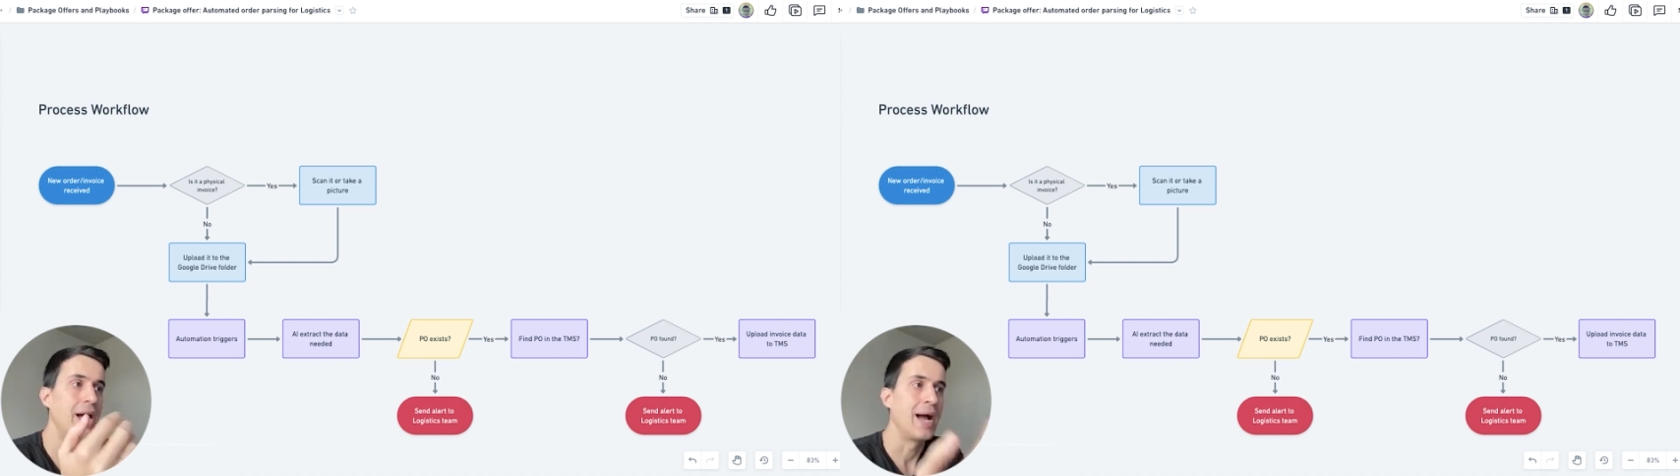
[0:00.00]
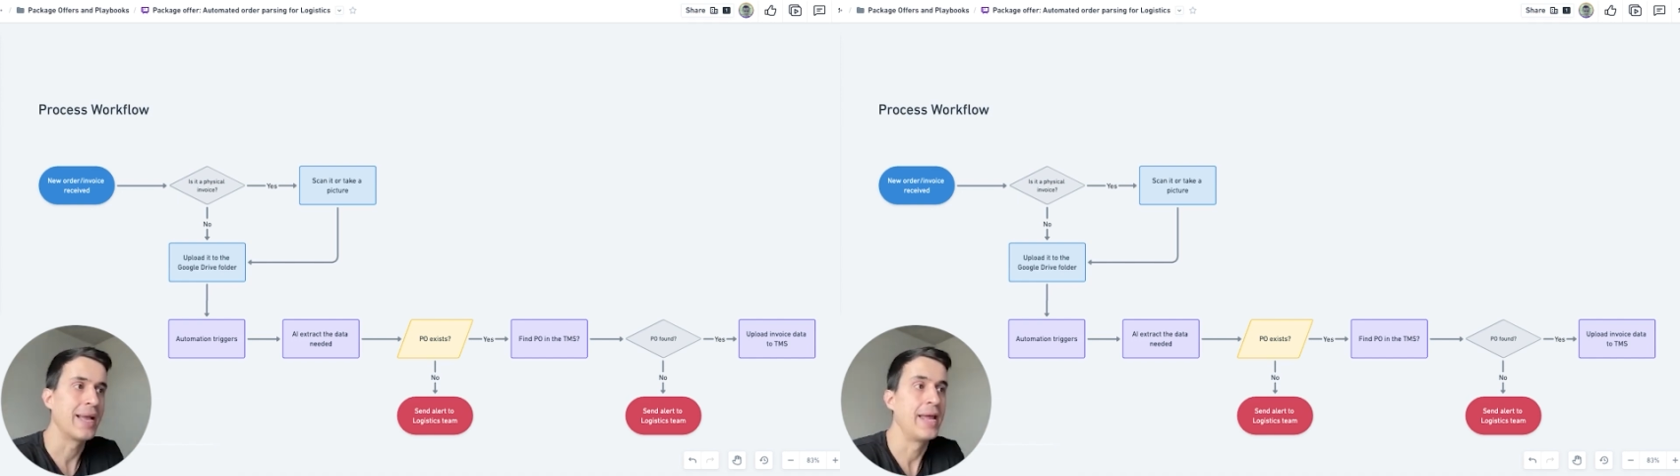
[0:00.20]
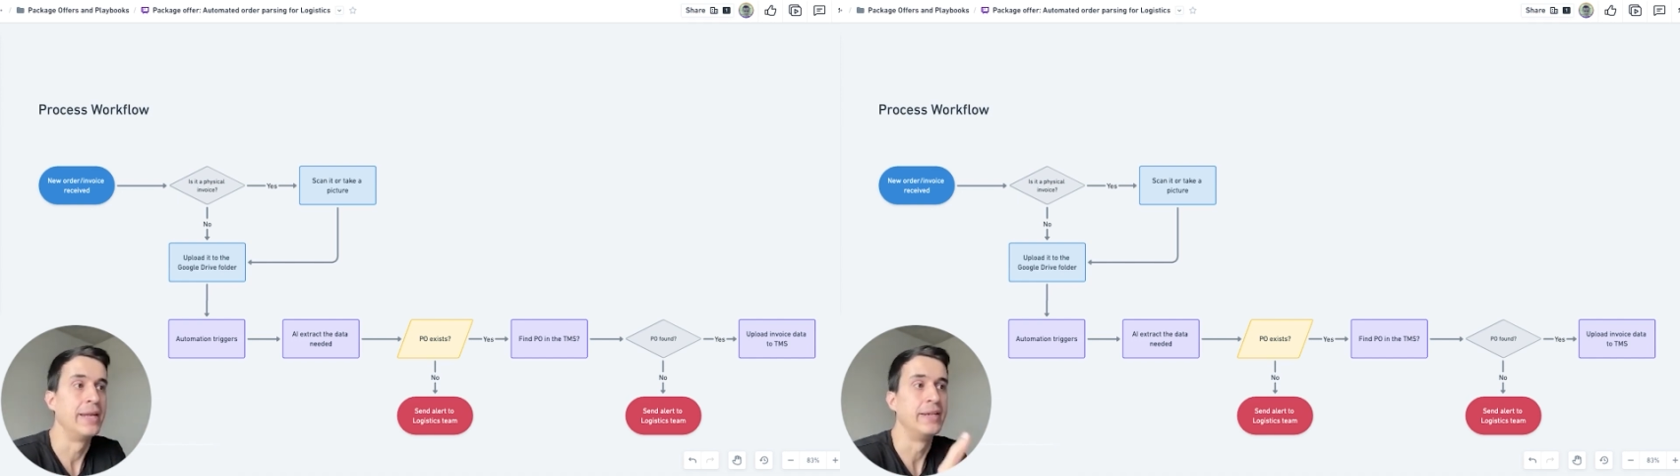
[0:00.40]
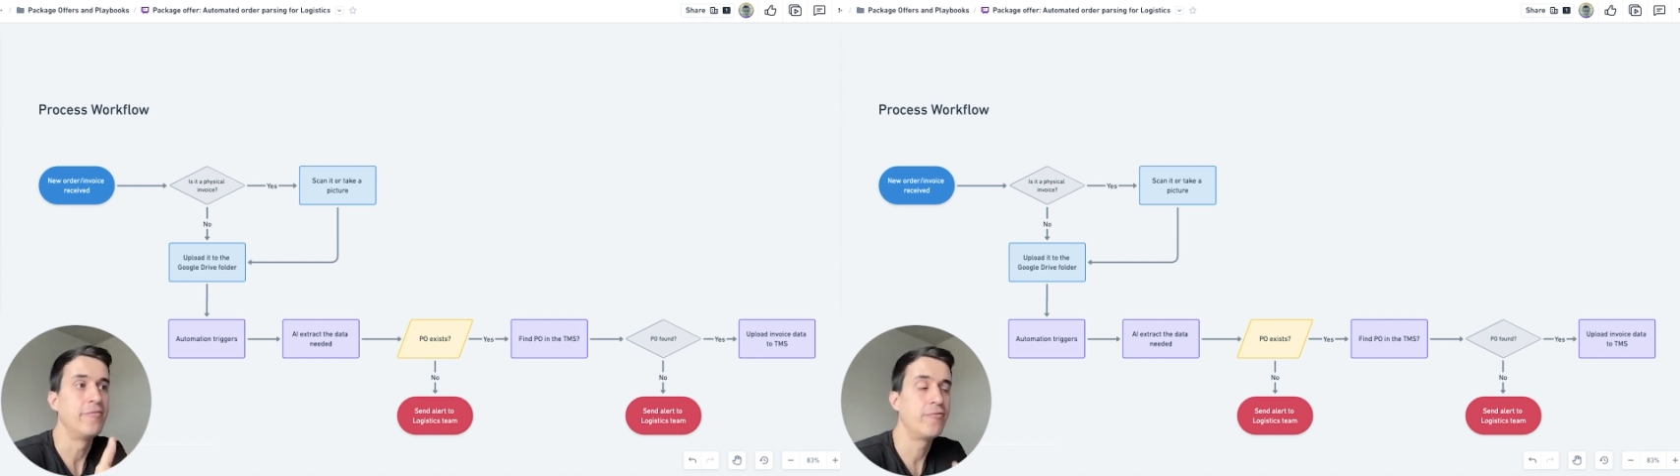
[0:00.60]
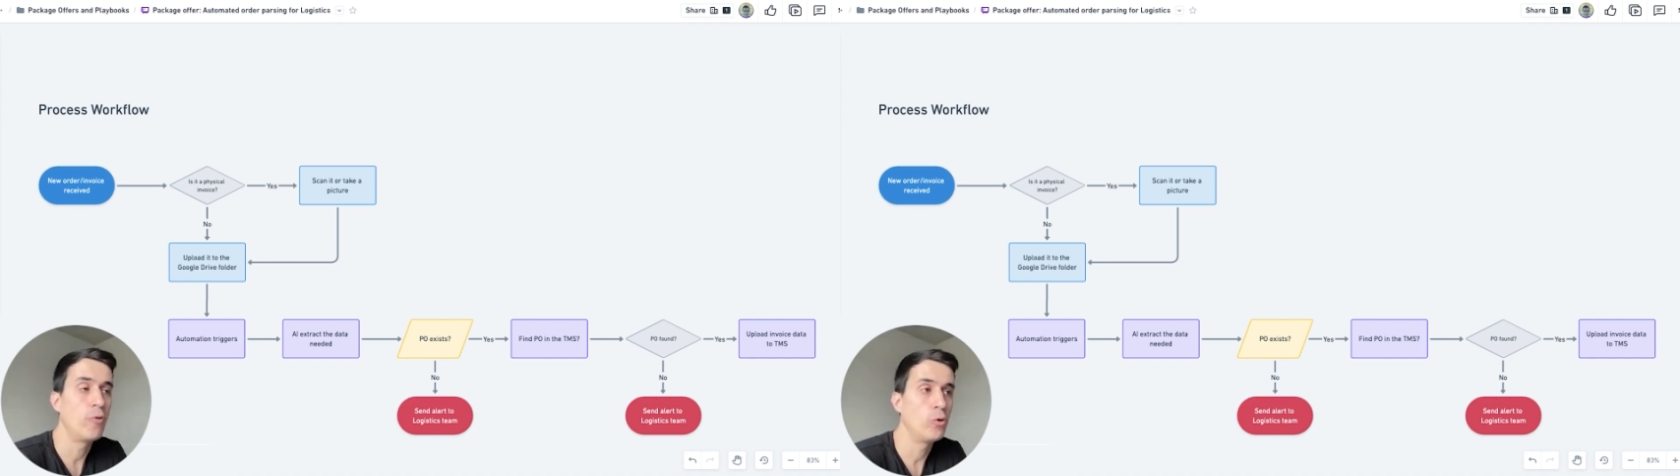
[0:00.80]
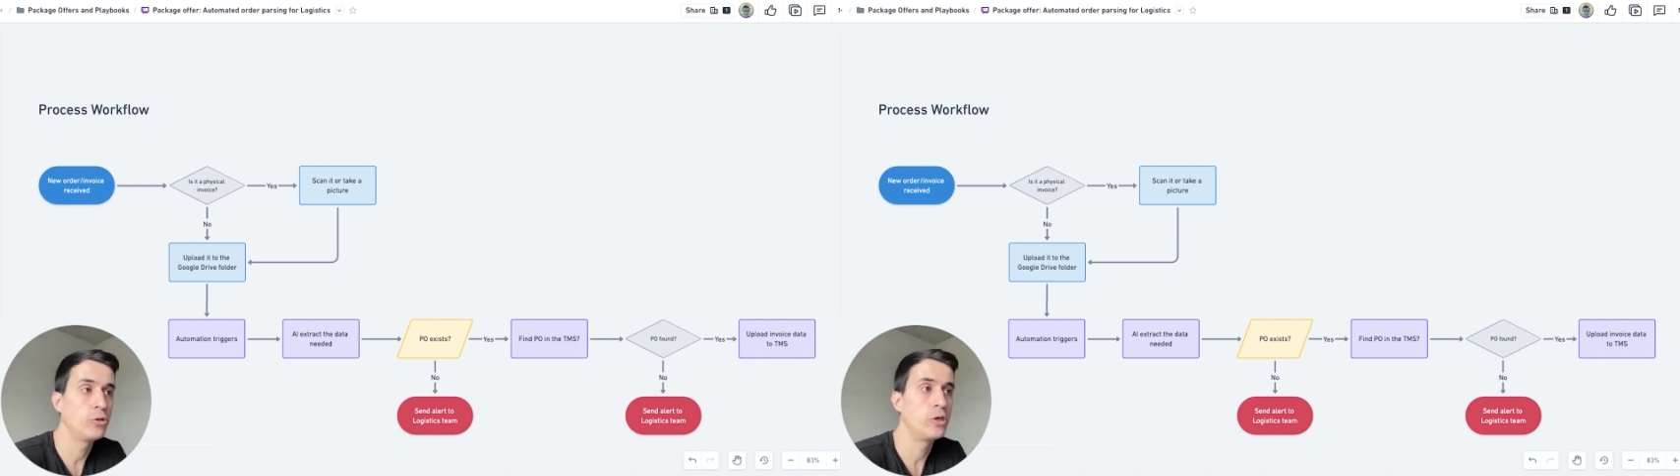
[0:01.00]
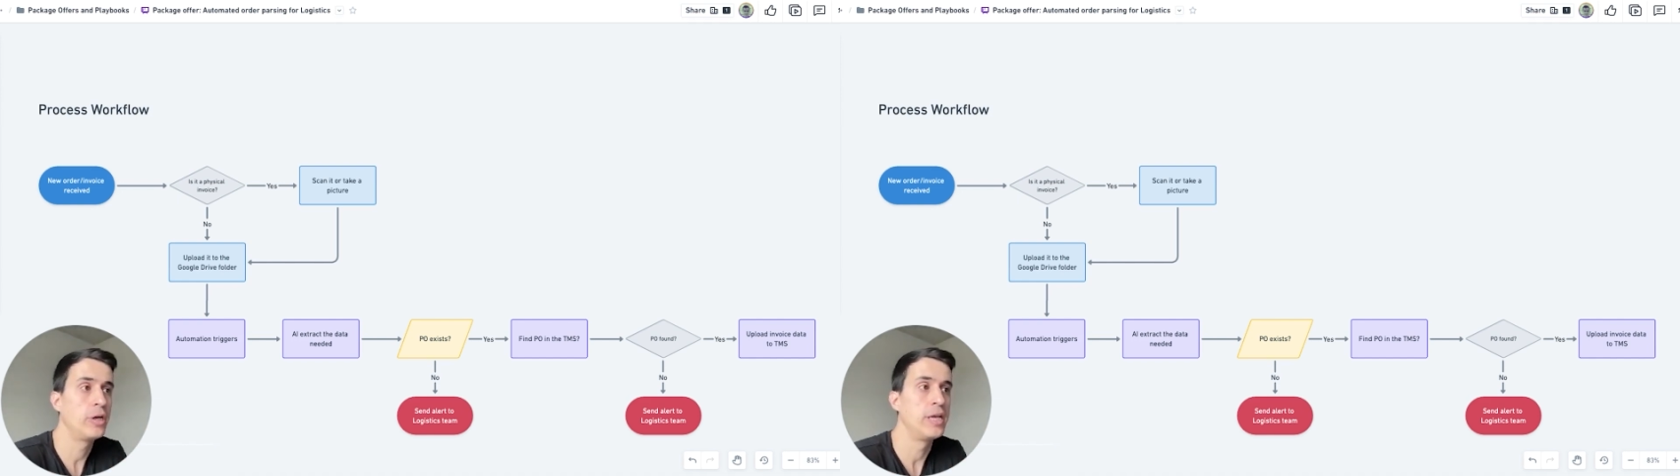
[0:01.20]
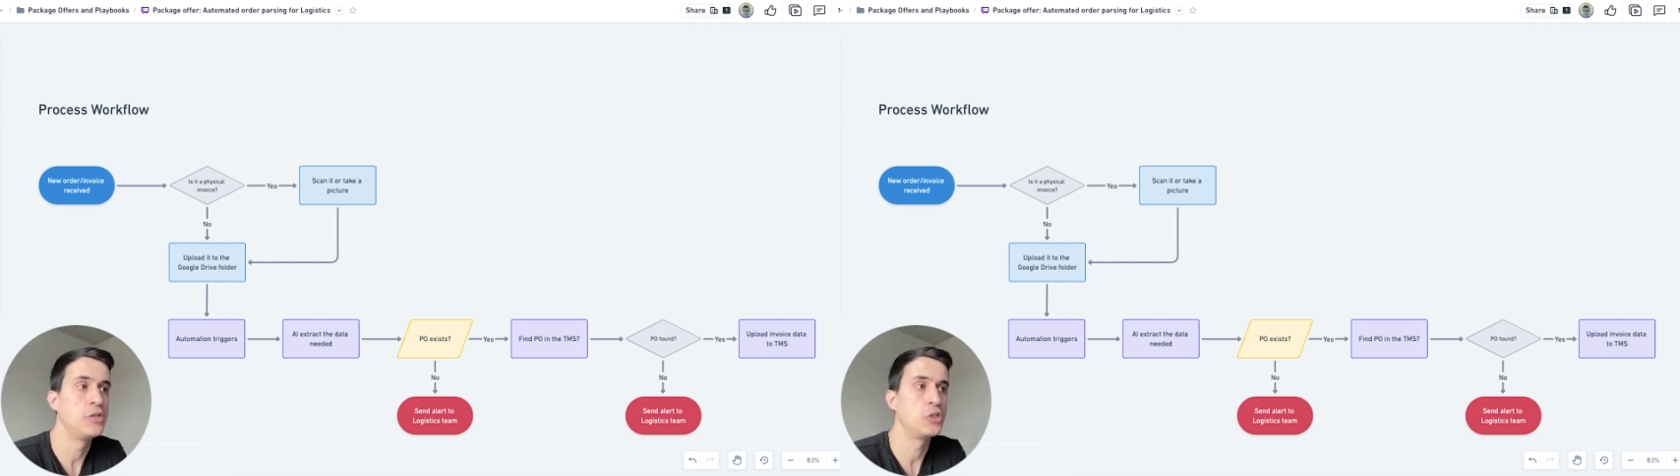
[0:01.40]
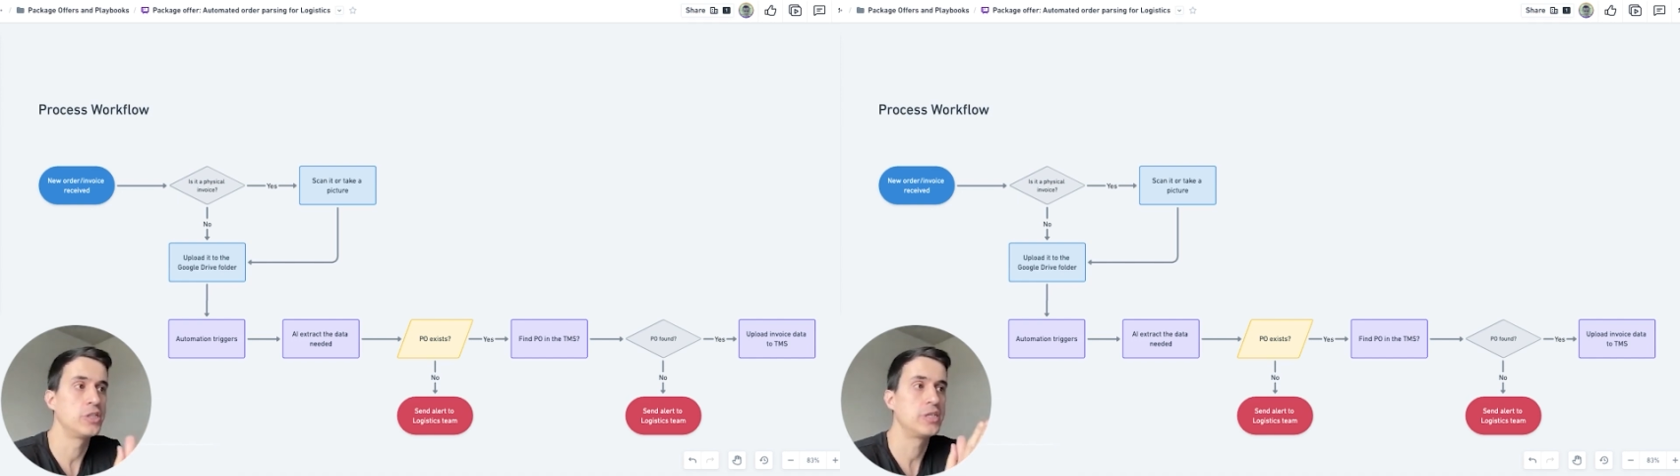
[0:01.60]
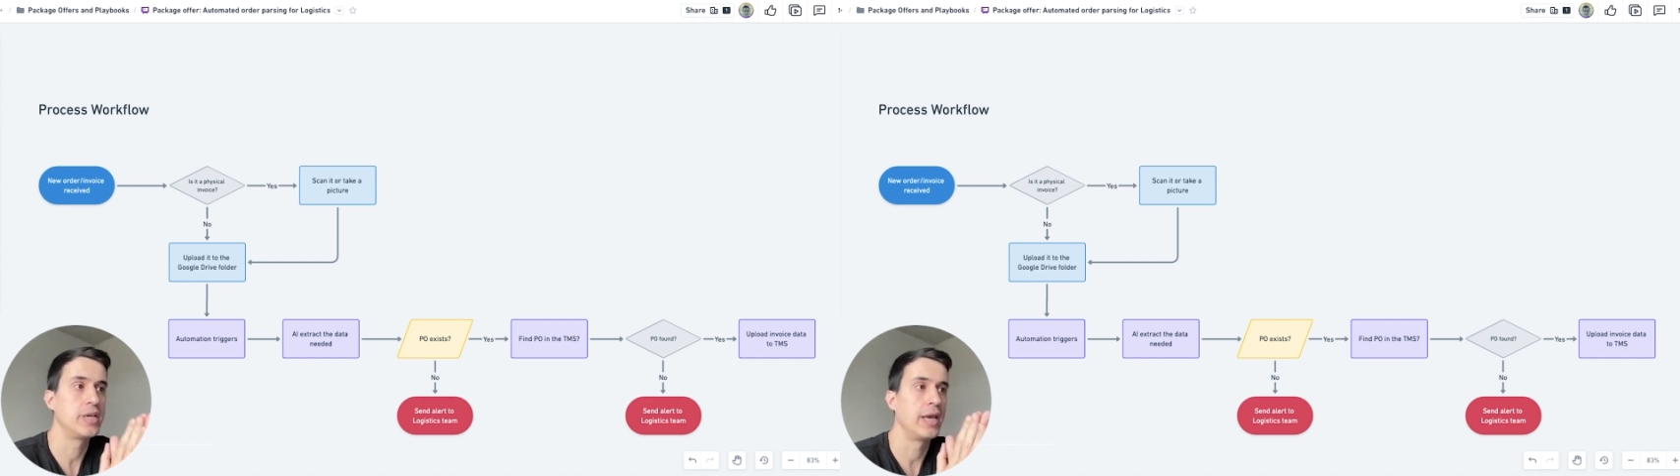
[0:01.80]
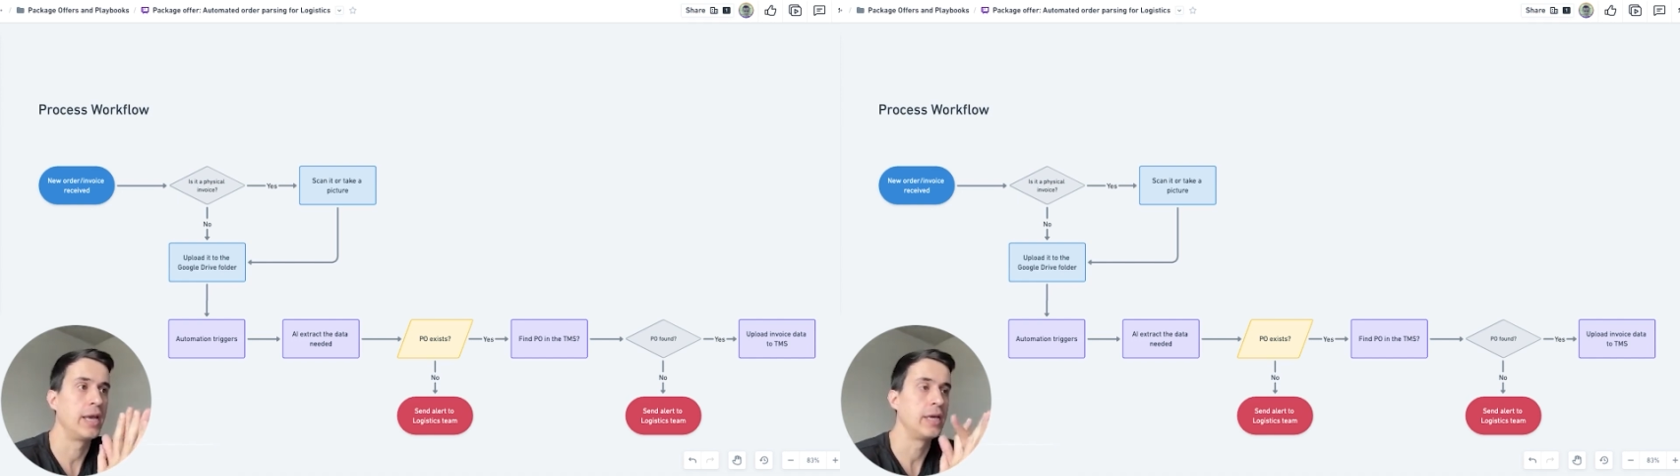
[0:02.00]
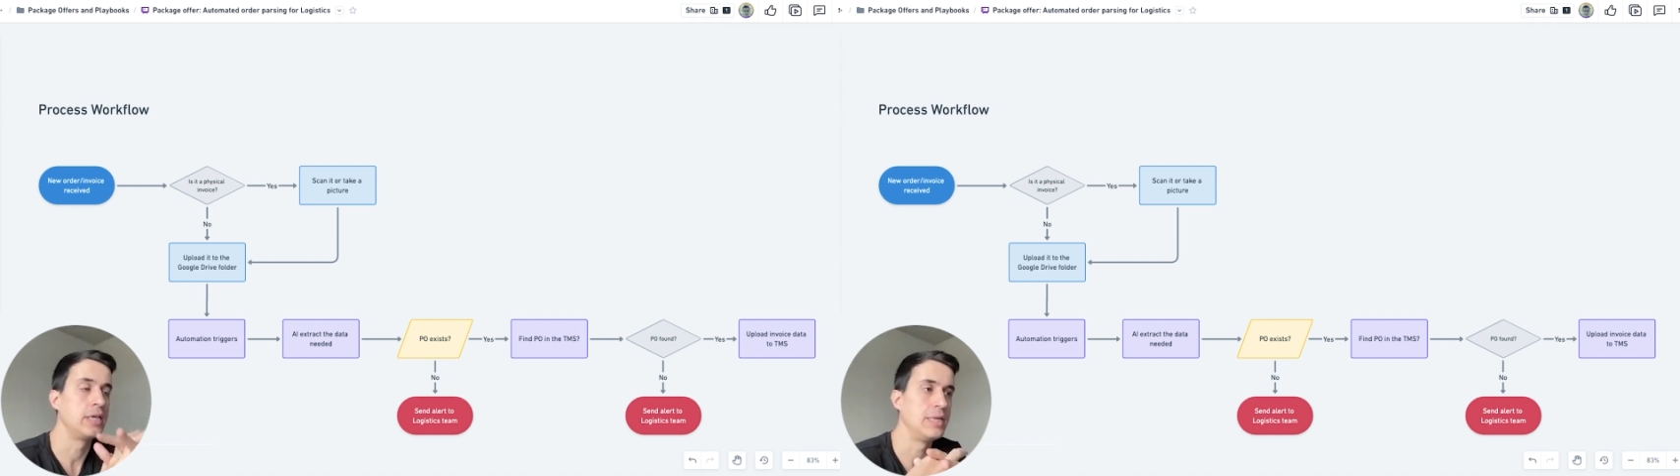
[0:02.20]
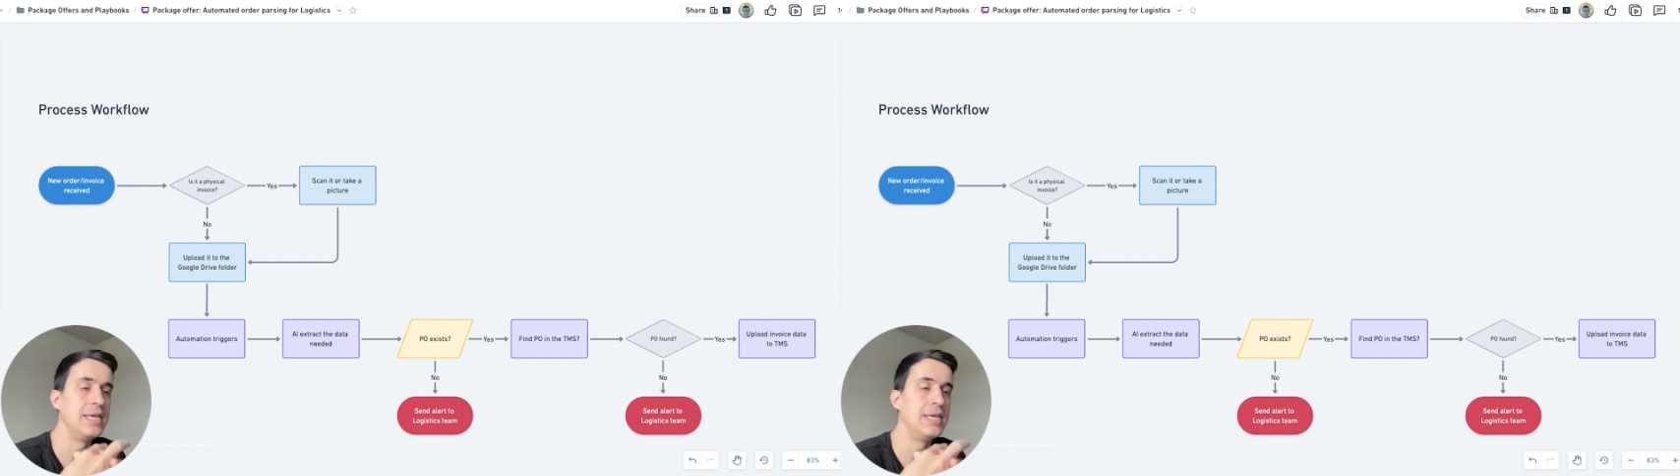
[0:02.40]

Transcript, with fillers: Again, the folder is just a